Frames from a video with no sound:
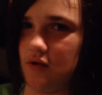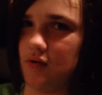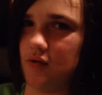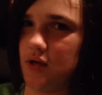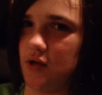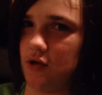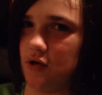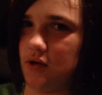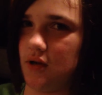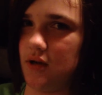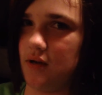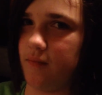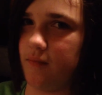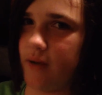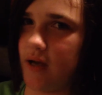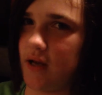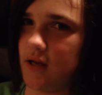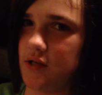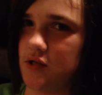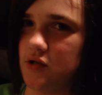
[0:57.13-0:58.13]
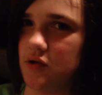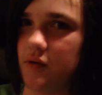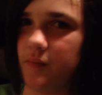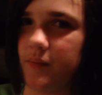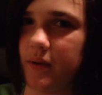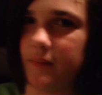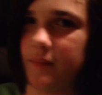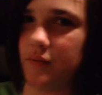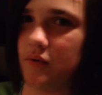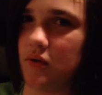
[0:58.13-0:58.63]
know when you're gonna bite into a
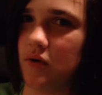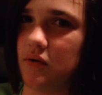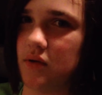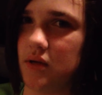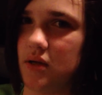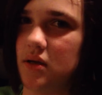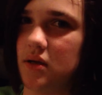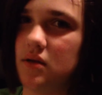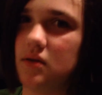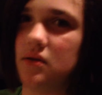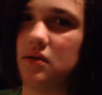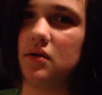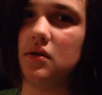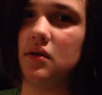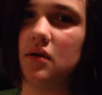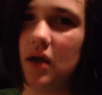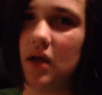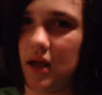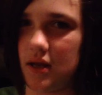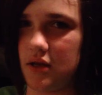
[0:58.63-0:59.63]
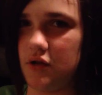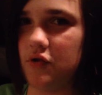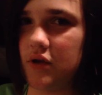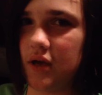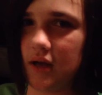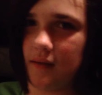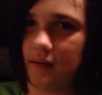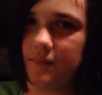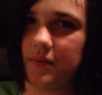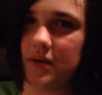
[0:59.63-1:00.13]
pepperoni, and you
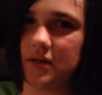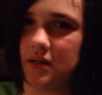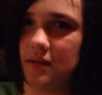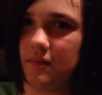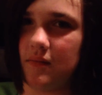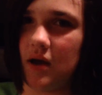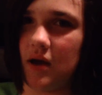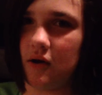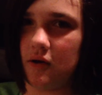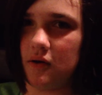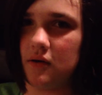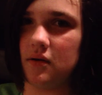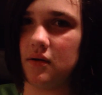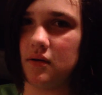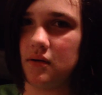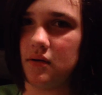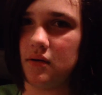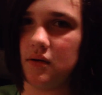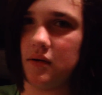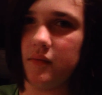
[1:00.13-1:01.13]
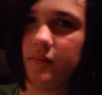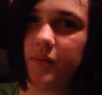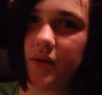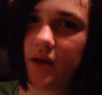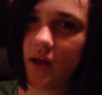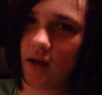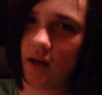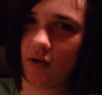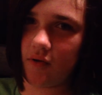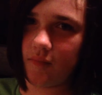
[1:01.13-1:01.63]
can't pick them out.
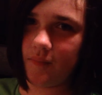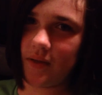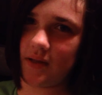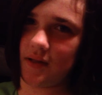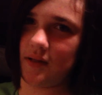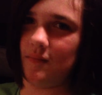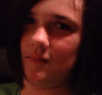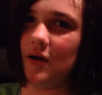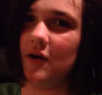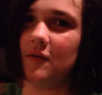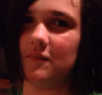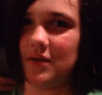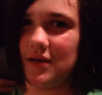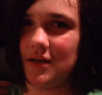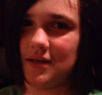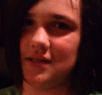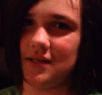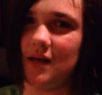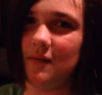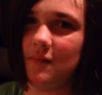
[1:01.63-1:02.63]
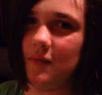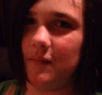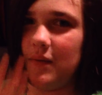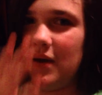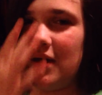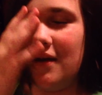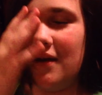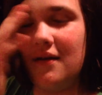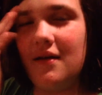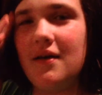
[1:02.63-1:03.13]
But I don't pick them out because I'm a
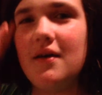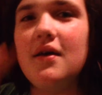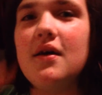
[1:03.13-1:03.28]
man.